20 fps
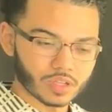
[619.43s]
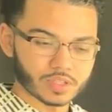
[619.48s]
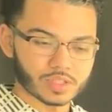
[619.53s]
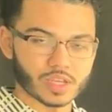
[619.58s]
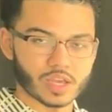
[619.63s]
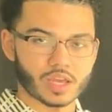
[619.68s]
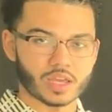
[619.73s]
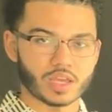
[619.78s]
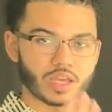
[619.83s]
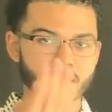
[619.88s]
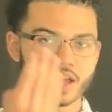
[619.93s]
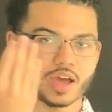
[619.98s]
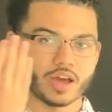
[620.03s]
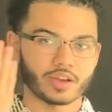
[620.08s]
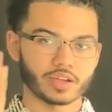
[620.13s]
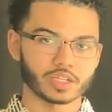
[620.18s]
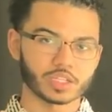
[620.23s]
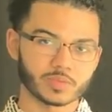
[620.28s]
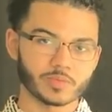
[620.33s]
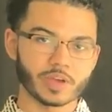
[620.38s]
taking
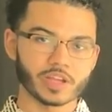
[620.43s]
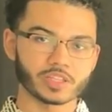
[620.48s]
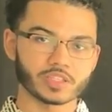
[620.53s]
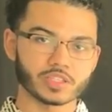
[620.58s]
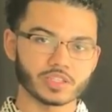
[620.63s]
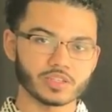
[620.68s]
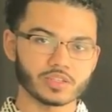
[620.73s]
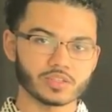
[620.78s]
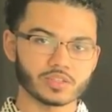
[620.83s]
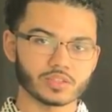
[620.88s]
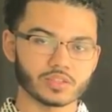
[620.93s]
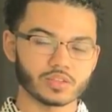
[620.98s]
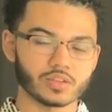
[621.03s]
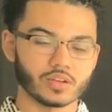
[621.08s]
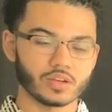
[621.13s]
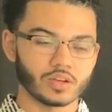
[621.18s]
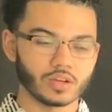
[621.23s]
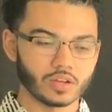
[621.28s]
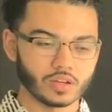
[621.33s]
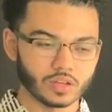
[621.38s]
out expenses,
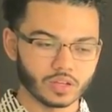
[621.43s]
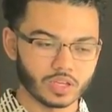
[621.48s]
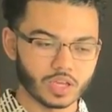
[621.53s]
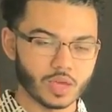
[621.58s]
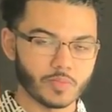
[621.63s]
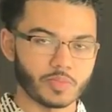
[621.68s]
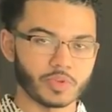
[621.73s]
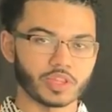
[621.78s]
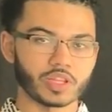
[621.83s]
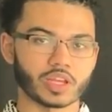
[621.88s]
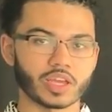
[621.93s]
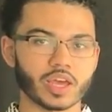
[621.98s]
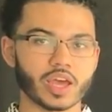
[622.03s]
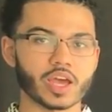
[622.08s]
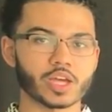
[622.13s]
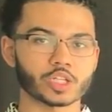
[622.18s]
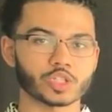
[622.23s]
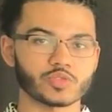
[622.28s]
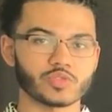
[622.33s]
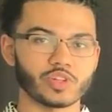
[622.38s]
keeping the
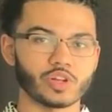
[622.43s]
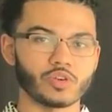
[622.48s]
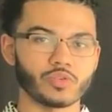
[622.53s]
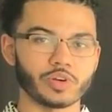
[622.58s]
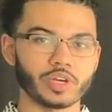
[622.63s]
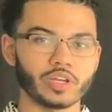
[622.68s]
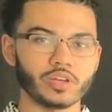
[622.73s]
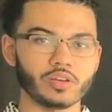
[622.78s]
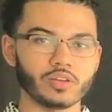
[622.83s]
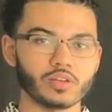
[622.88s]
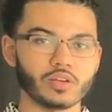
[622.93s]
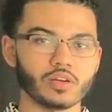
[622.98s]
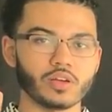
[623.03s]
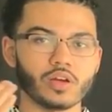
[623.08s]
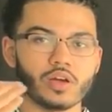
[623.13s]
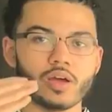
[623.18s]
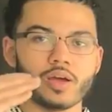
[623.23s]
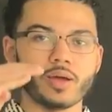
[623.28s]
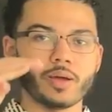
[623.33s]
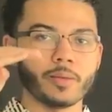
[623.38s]
cash flow in,
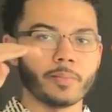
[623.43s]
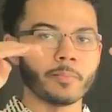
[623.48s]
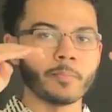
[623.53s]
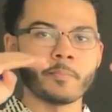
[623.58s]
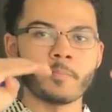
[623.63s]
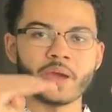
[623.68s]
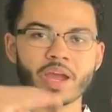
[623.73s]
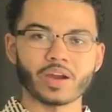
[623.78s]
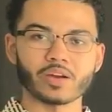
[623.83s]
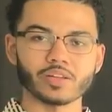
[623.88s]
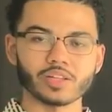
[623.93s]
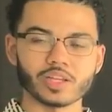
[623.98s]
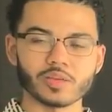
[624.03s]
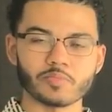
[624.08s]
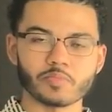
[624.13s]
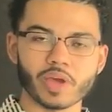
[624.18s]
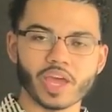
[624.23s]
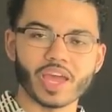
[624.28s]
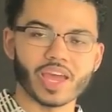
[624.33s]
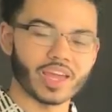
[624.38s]
barely
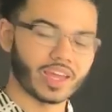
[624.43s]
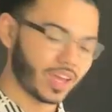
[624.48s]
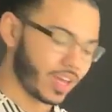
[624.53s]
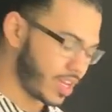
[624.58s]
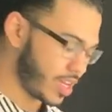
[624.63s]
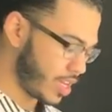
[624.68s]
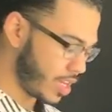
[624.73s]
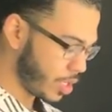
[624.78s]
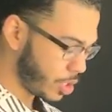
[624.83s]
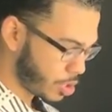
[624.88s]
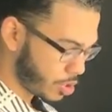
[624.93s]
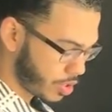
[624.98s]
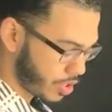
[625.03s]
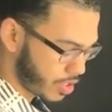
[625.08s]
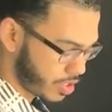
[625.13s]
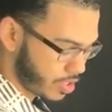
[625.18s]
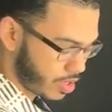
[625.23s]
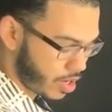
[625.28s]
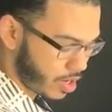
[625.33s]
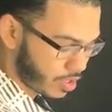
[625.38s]
paying any
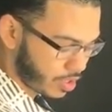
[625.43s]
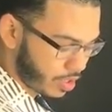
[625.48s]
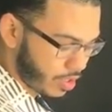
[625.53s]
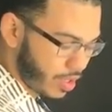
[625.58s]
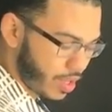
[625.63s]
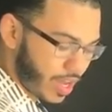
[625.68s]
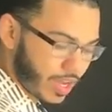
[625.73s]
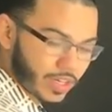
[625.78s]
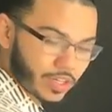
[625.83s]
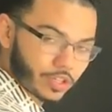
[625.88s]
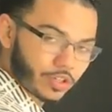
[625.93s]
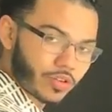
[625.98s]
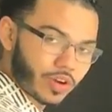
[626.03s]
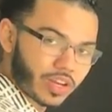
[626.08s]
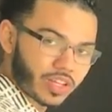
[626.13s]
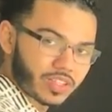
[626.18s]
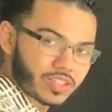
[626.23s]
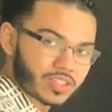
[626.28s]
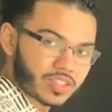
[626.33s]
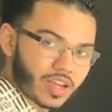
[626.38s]
interest on the line of
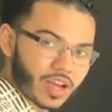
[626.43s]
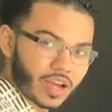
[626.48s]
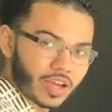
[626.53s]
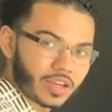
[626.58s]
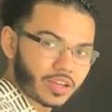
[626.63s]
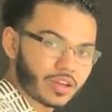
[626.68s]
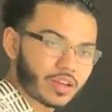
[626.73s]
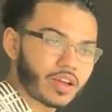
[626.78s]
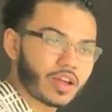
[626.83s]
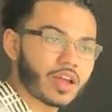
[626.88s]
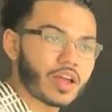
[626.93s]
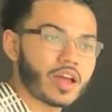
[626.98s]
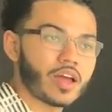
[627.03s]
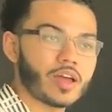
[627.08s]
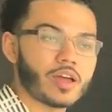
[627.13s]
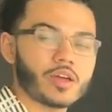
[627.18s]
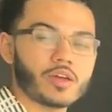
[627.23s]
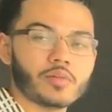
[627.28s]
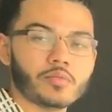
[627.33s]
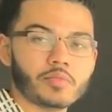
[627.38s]
credit side.
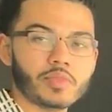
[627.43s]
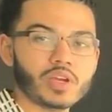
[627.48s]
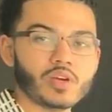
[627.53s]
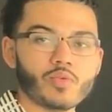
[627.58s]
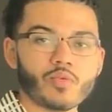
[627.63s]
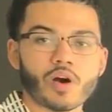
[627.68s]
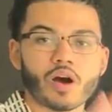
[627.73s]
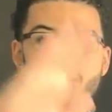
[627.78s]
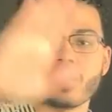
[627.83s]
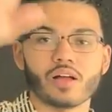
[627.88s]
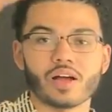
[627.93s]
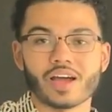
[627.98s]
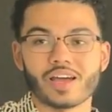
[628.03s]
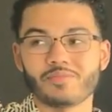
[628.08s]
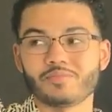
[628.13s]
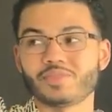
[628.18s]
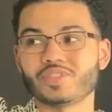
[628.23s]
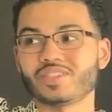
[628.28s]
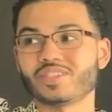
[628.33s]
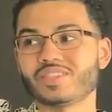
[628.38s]
Meanwhile,
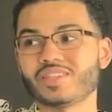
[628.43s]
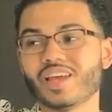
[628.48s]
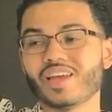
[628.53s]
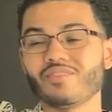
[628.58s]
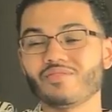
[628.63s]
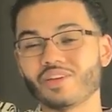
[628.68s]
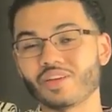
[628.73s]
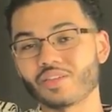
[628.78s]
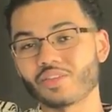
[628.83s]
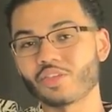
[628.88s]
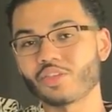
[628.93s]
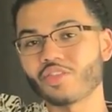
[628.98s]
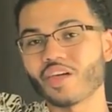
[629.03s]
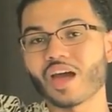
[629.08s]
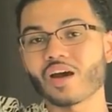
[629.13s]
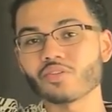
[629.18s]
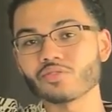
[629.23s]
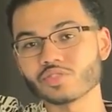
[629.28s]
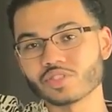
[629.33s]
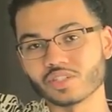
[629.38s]
I'm saving
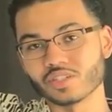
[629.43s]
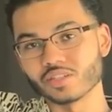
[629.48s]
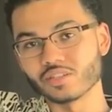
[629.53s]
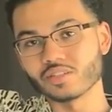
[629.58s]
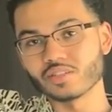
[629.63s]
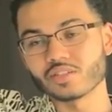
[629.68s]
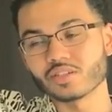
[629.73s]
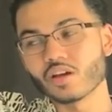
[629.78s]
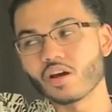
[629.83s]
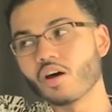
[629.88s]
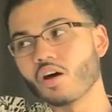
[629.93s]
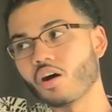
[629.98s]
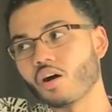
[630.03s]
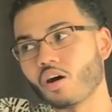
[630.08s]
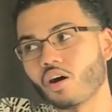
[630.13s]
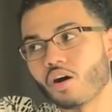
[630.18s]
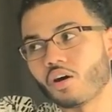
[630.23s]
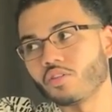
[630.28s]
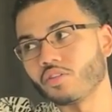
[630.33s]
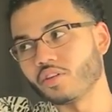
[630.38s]
thousands
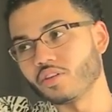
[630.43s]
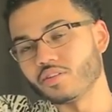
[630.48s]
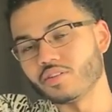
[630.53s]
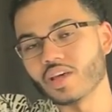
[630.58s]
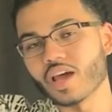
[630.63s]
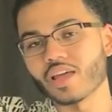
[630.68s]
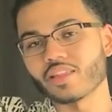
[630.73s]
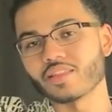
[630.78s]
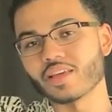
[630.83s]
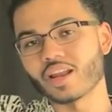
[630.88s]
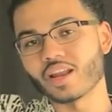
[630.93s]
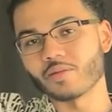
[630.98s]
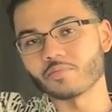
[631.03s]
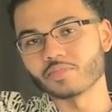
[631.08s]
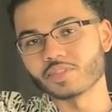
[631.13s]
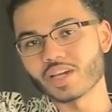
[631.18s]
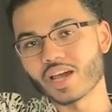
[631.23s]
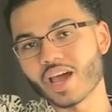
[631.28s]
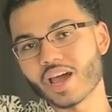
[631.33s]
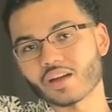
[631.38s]
on the debt that
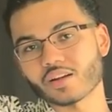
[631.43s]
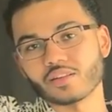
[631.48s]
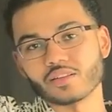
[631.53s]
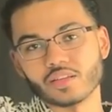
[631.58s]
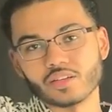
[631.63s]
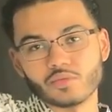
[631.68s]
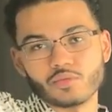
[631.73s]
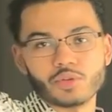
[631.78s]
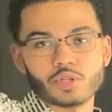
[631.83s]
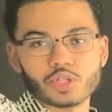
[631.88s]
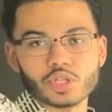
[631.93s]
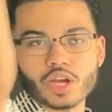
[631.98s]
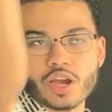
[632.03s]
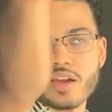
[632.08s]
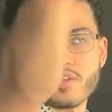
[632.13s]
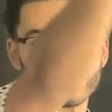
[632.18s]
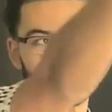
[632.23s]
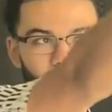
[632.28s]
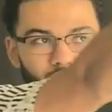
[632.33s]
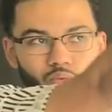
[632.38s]
I'm tackling,
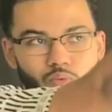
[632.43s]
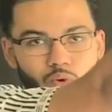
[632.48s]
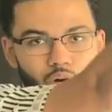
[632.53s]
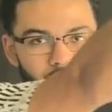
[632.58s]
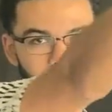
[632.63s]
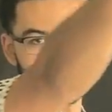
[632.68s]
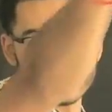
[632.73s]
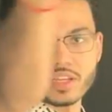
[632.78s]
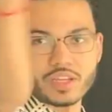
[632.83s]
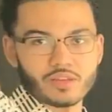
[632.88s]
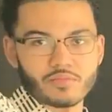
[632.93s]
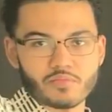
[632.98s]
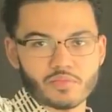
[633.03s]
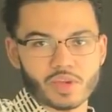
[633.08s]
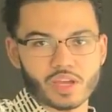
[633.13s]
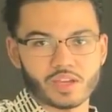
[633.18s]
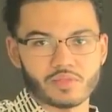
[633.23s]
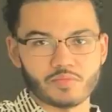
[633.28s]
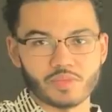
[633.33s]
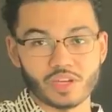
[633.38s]
whichever one it
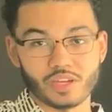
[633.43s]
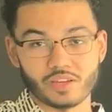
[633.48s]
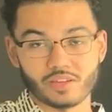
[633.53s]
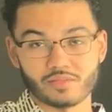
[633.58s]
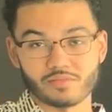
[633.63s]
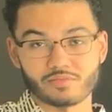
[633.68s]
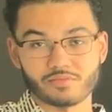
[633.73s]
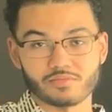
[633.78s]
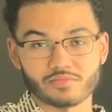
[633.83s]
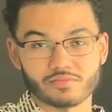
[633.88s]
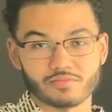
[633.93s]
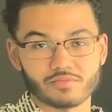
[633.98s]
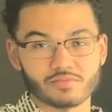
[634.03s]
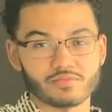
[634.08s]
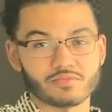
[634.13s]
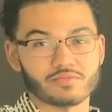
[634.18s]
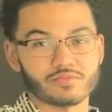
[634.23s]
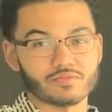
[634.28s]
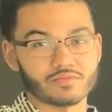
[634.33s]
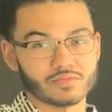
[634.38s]
may be.
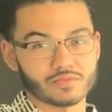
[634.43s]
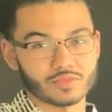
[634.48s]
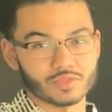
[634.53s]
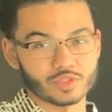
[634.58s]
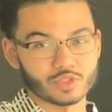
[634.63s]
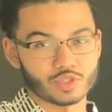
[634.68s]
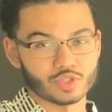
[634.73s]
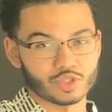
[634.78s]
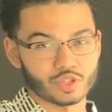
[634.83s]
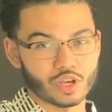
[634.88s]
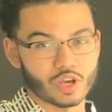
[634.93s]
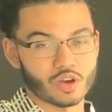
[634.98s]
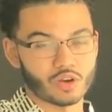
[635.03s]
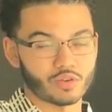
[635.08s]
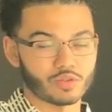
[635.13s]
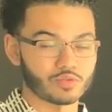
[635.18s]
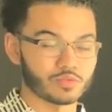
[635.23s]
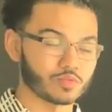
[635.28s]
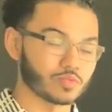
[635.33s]
So,